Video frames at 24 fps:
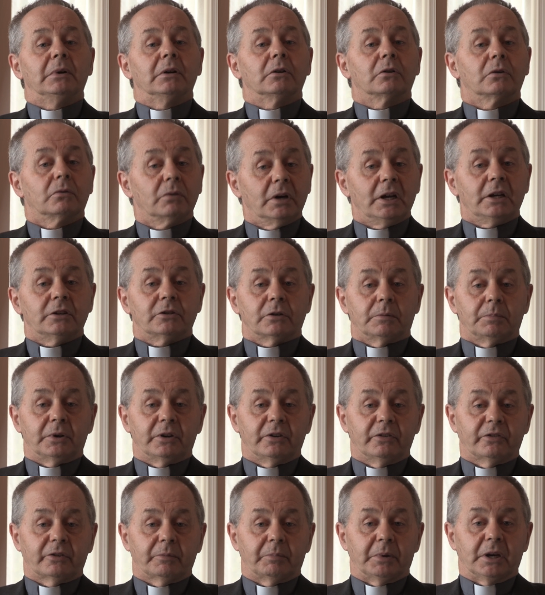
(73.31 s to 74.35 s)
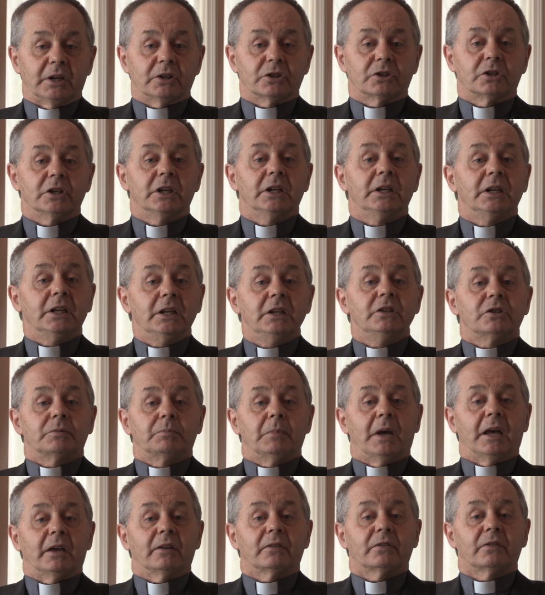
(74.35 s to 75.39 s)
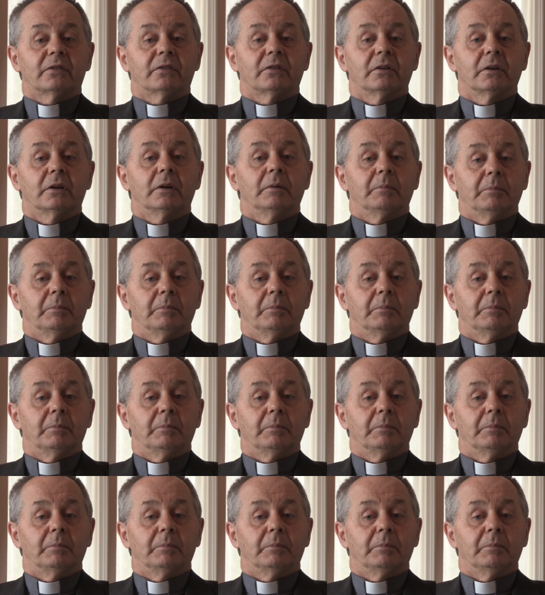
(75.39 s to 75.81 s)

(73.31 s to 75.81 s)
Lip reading: greater participation in each Mass